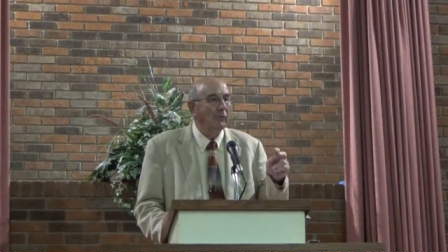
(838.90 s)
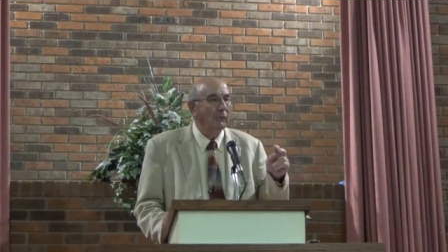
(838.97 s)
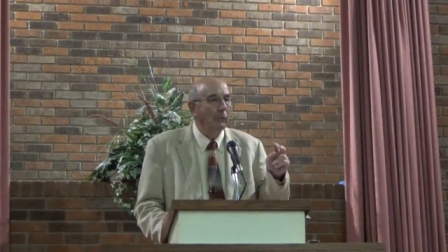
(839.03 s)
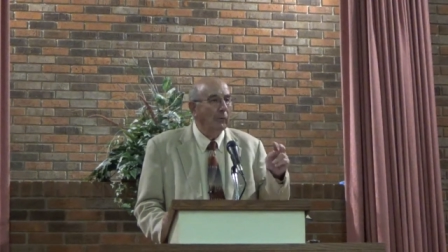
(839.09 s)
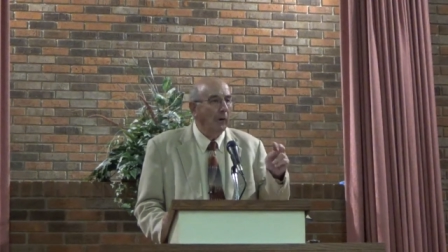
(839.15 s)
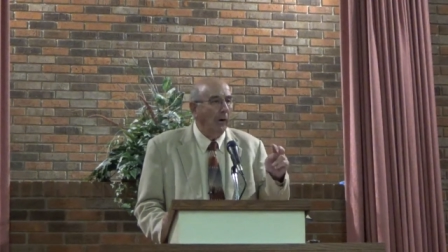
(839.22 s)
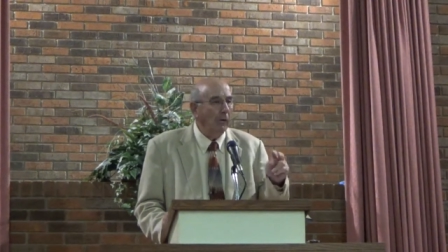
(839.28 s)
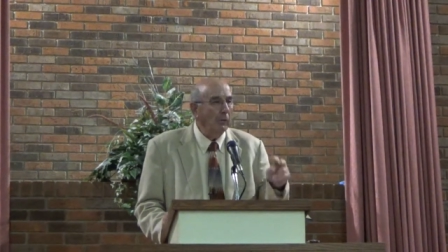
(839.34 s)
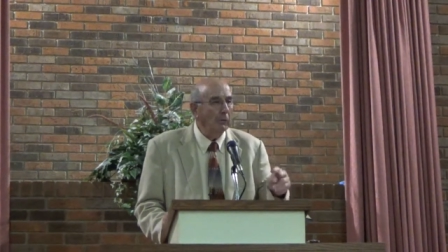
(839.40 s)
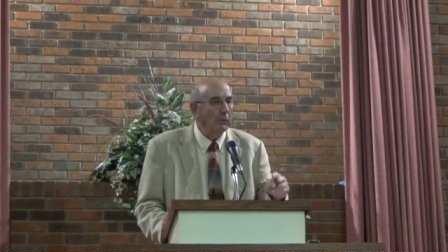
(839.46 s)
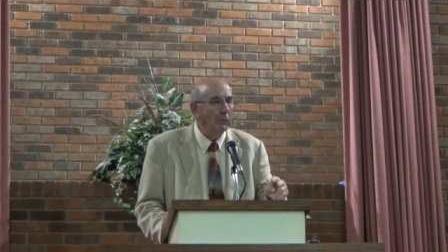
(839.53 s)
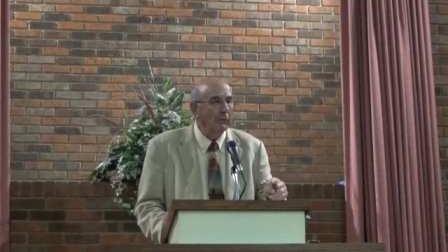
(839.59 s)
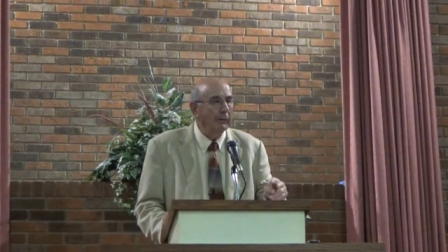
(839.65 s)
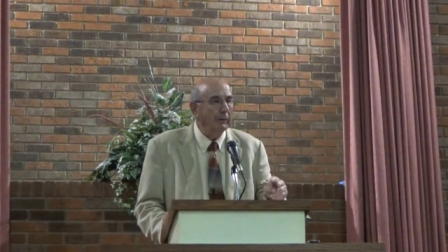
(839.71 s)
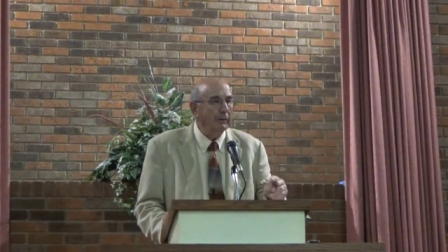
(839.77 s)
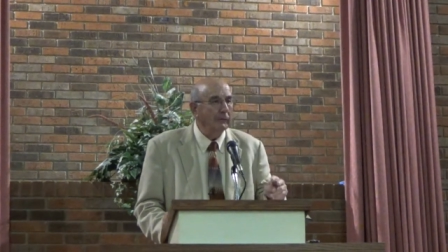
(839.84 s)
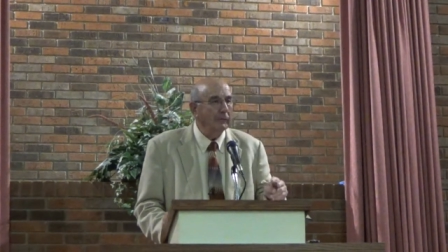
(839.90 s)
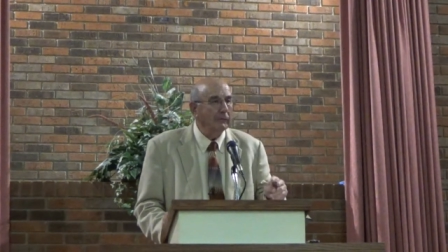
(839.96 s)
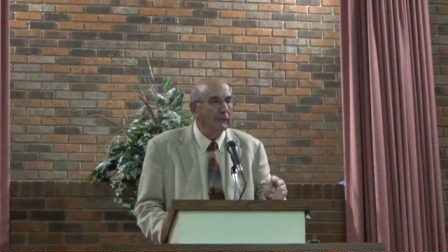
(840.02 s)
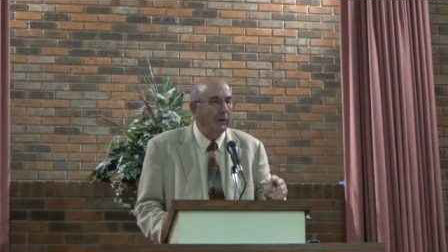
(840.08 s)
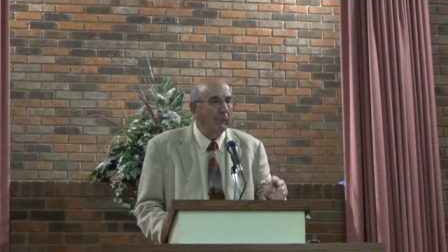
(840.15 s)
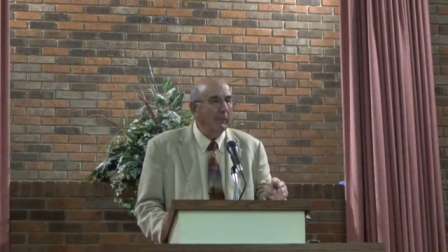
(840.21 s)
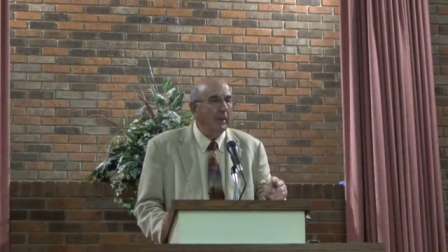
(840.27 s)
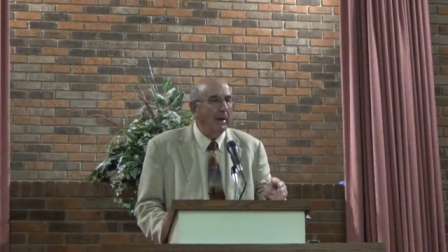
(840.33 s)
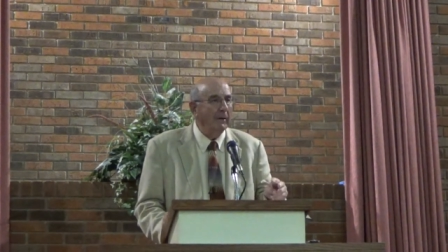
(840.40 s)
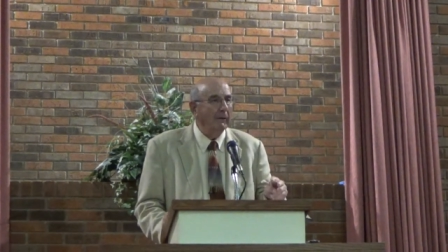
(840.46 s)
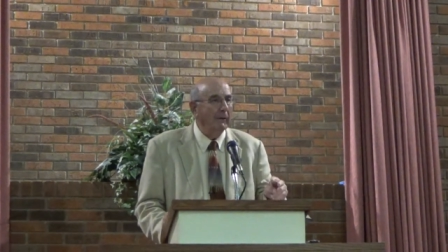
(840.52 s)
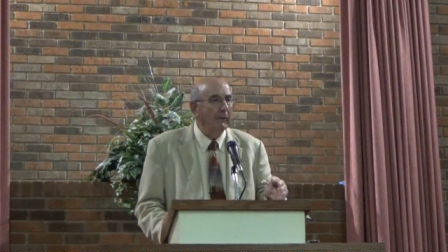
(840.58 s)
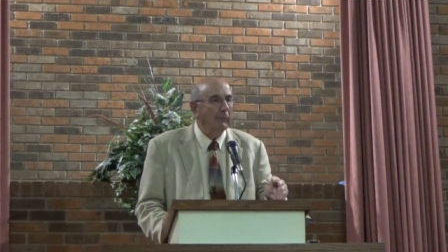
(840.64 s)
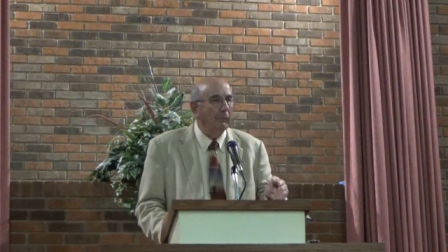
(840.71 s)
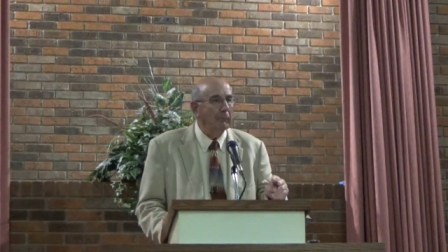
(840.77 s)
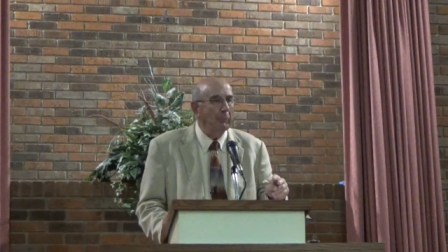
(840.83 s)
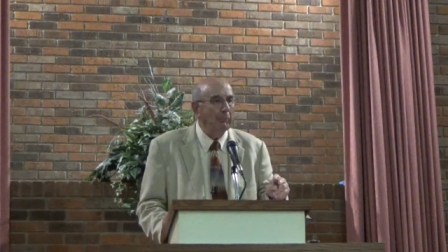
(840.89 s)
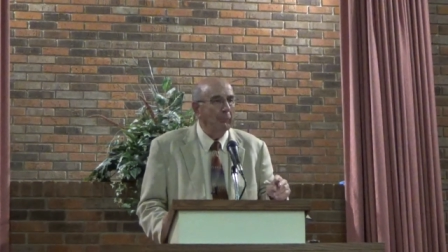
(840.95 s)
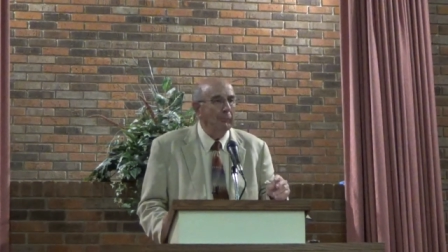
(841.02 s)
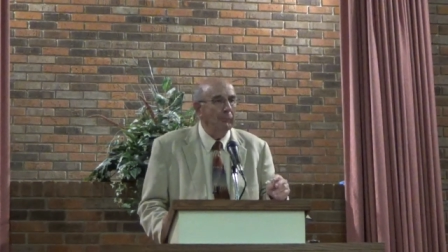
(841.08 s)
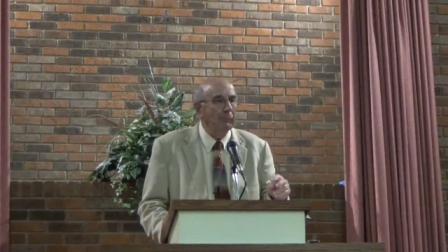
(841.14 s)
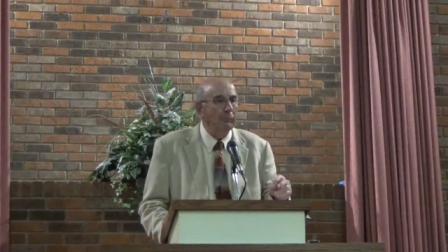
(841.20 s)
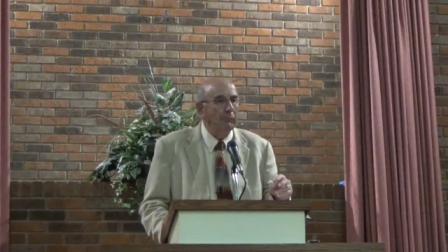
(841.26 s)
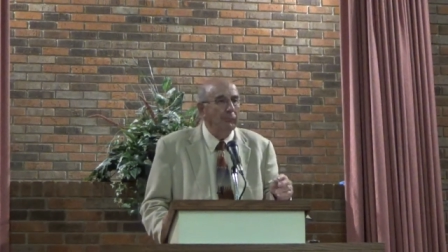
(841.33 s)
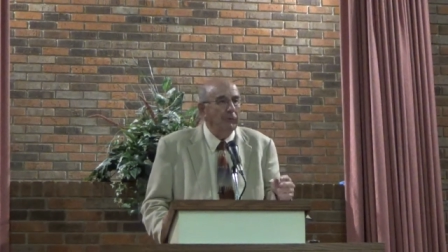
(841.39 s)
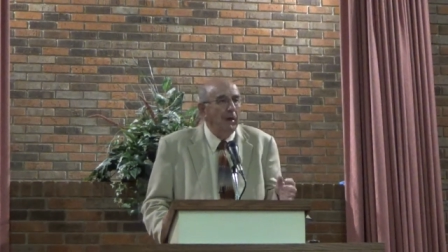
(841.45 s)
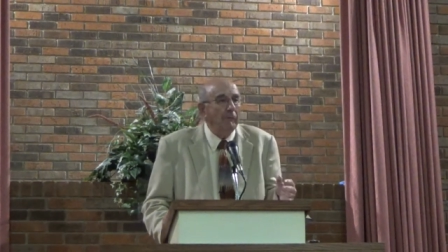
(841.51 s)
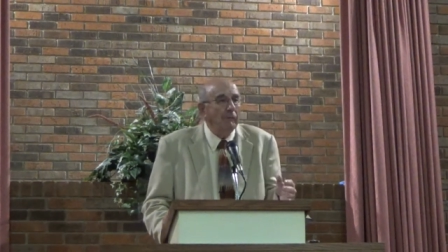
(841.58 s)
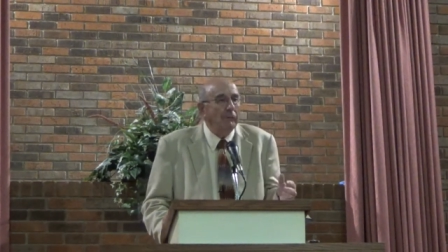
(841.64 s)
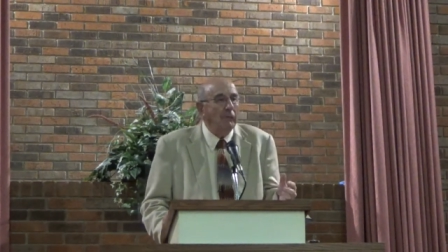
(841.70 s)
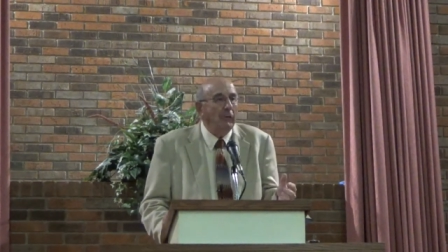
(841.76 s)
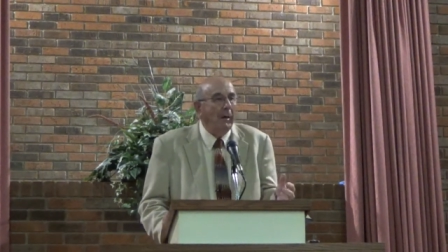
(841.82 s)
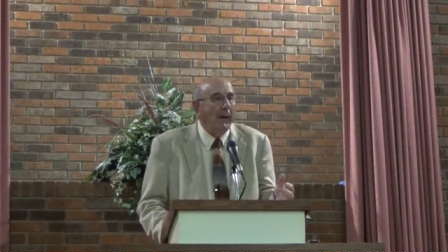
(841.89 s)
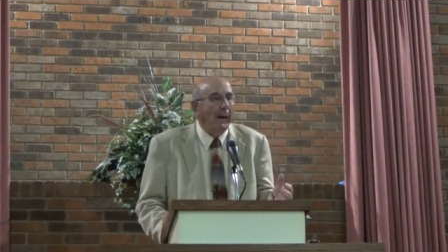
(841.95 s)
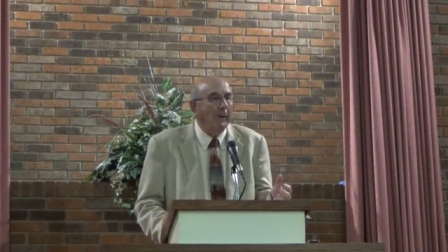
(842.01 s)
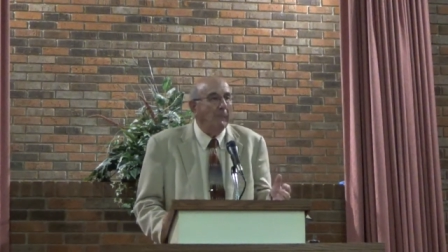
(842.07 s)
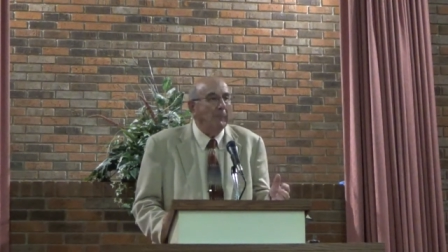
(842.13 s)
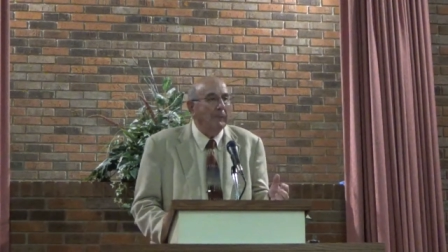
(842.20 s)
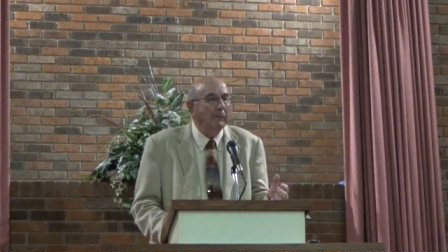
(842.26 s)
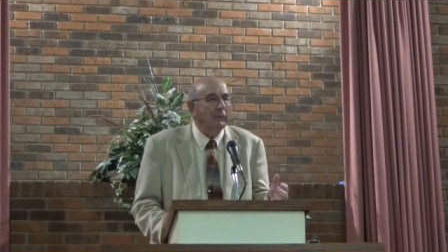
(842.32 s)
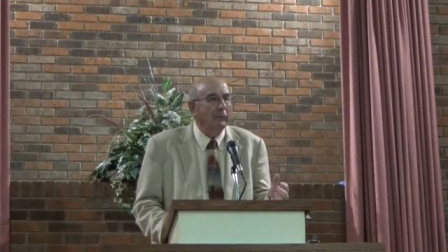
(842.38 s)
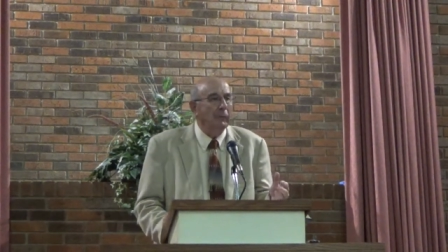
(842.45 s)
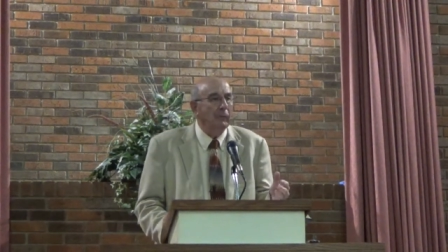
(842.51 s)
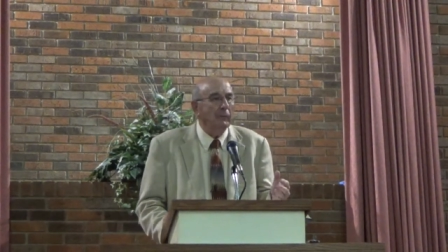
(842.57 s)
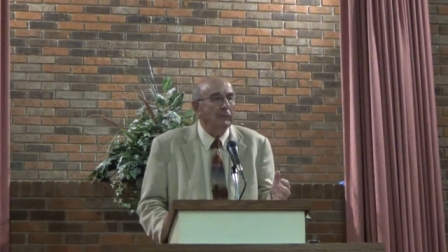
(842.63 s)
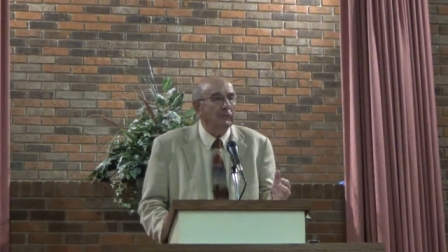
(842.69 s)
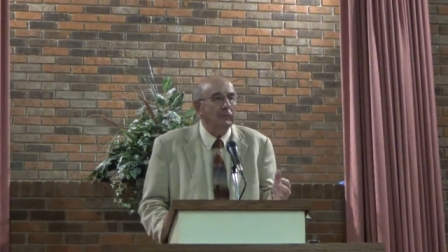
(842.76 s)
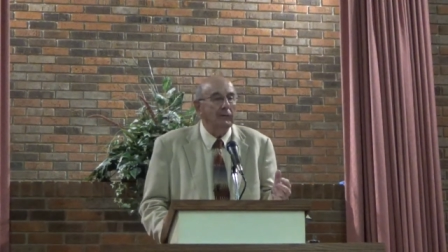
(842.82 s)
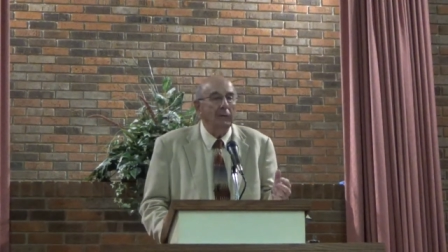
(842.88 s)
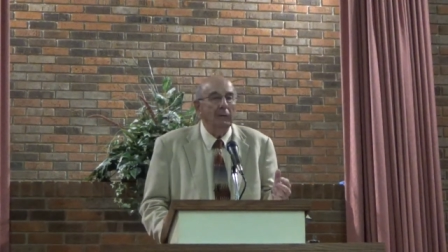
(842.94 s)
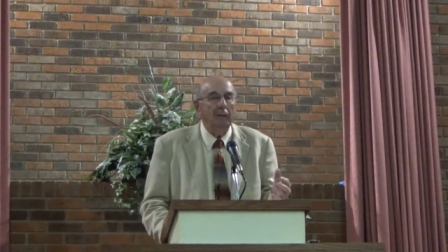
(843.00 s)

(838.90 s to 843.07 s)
We're all going to, somehow, something's going to happen to us